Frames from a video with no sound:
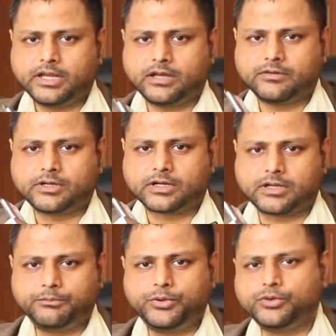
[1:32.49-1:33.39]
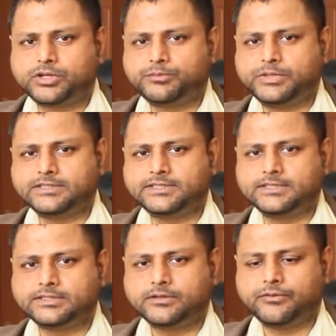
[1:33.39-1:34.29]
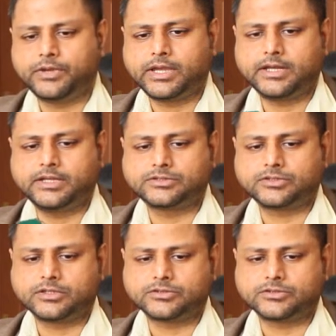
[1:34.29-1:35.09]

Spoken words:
in our computer PCs we can install.